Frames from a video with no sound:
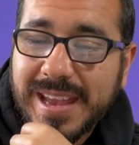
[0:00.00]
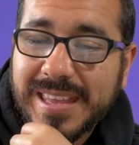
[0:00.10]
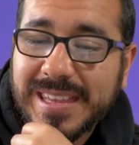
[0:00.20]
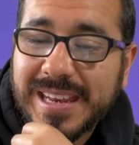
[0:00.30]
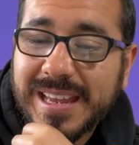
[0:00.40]

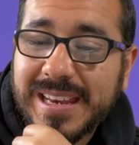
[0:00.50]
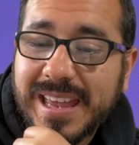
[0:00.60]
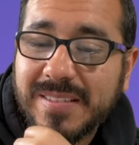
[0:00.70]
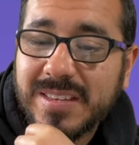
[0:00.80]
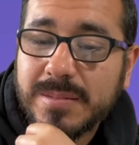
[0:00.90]
and then I'm gonna
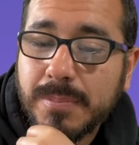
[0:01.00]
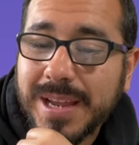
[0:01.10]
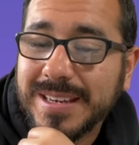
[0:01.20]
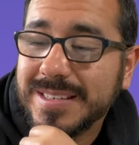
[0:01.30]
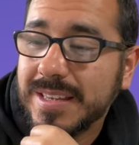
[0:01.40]
have this
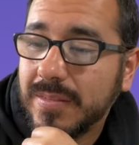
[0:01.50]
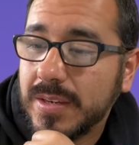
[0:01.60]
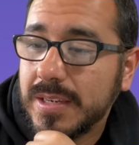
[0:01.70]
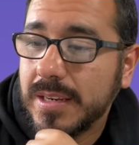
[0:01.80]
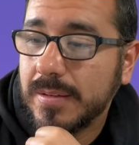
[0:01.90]
minus
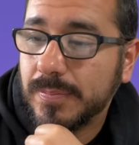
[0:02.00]
17